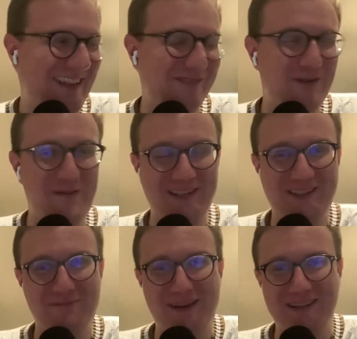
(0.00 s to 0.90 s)
That's why I
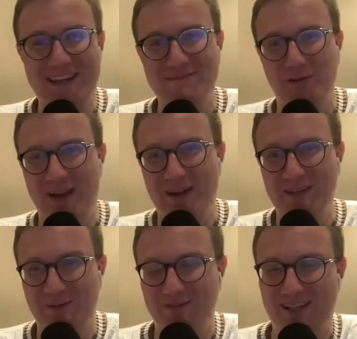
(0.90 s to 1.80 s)
send my team around to
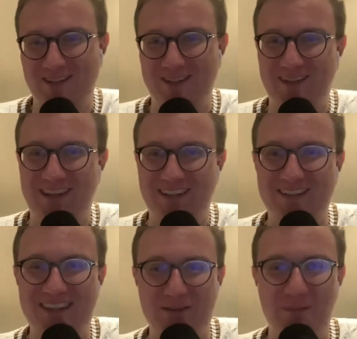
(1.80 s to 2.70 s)
these places on a
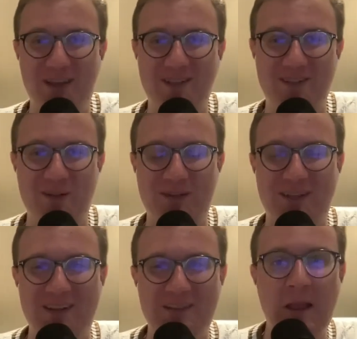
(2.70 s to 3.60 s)
continual basis
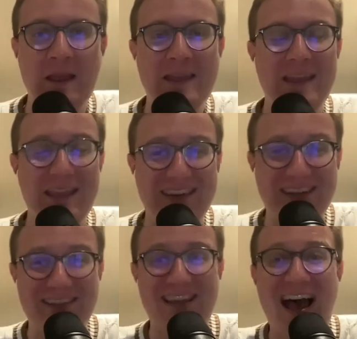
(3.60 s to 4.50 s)
because it
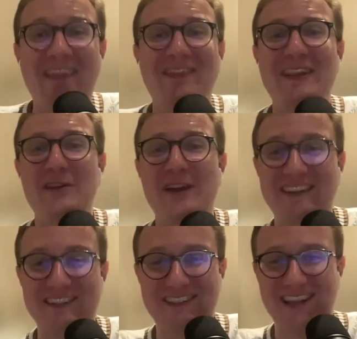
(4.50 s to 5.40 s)
is not the
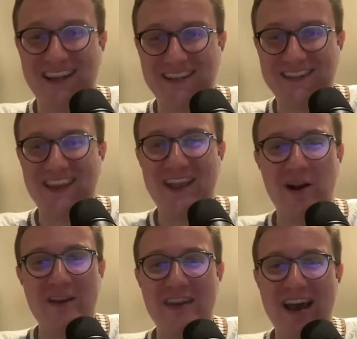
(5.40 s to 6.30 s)
United States. They
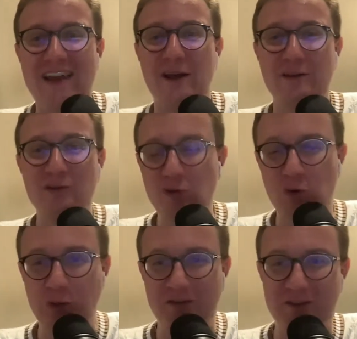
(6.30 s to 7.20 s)
are not on
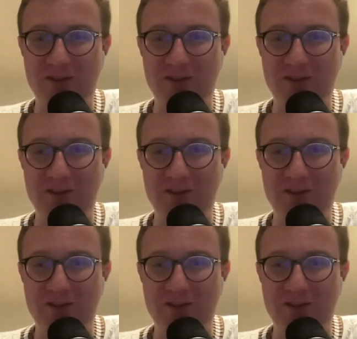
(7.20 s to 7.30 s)
Google in the